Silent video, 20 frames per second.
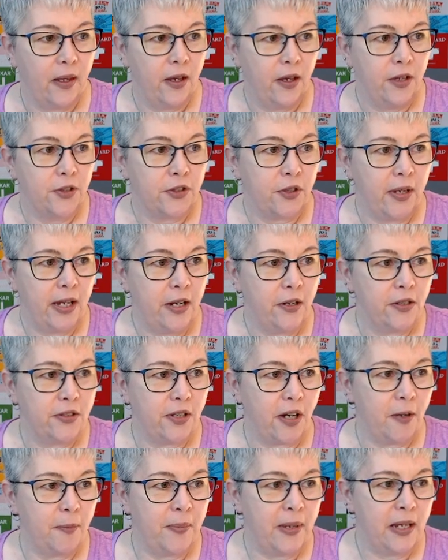So here's
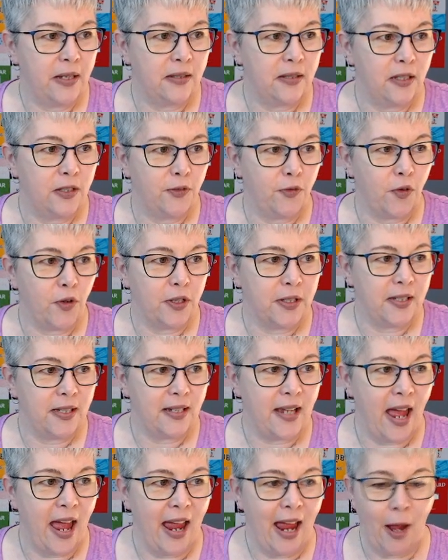our pieces for
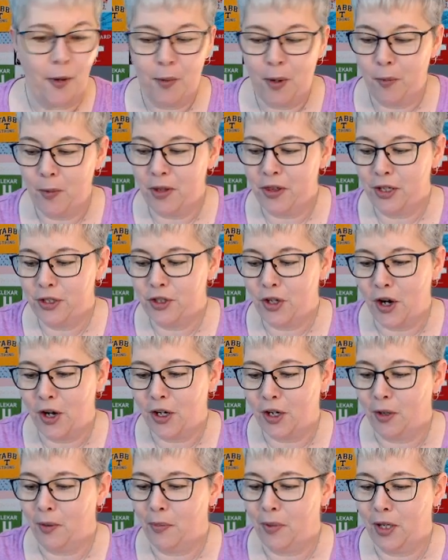today. I went with a
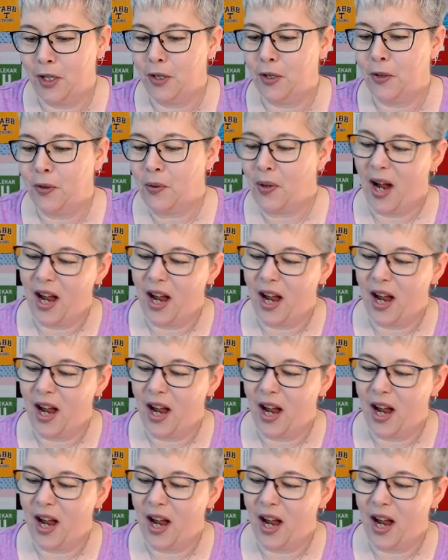darker blue.